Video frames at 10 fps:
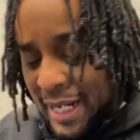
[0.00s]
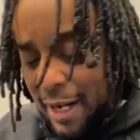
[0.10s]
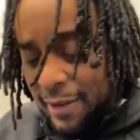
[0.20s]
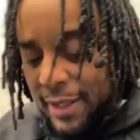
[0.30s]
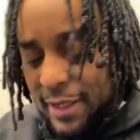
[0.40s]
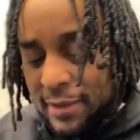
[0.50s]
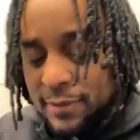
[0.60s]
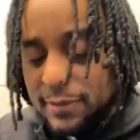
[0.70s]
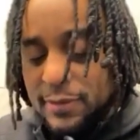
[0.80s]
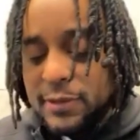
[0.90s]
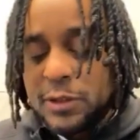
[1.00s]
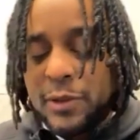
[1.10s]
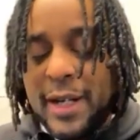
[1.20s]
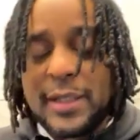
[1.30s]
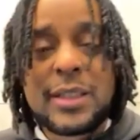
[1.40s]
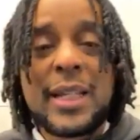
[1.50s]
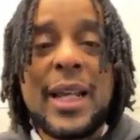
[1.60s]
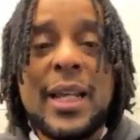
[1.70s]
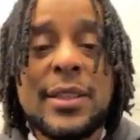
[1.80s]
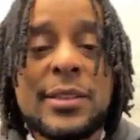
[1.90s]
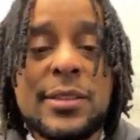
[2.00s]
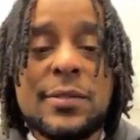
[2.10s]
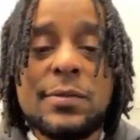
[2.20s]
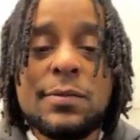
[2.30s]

out here. Stranger Things.